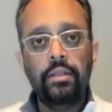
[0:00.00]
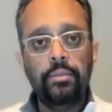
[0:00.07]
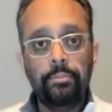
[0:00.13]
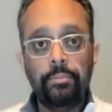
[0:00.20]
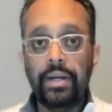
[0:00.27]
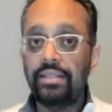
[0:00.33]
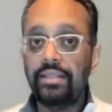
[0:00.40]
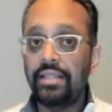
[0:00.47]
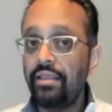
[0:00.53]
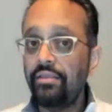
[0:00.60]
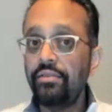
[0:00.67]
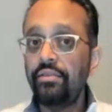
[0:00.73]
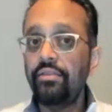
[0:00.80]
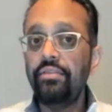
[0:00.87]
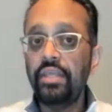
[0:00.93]
But
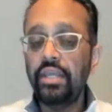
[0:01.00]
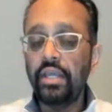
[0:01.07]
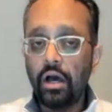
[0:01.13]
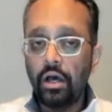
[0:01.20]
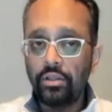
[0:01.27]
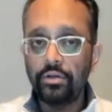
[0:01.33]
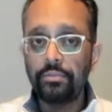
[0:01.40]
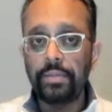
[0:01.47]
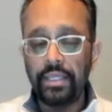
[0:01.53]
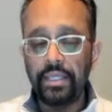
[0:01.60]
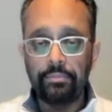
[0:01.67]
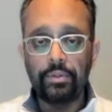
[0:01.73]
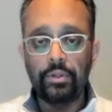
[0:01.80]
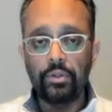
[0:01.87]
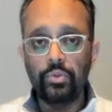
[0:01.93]
then the other
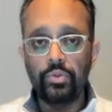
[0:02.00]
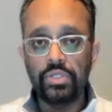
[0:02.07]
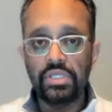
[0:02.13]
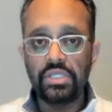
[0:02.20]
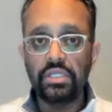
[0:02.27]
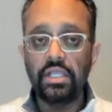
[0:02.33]
people who still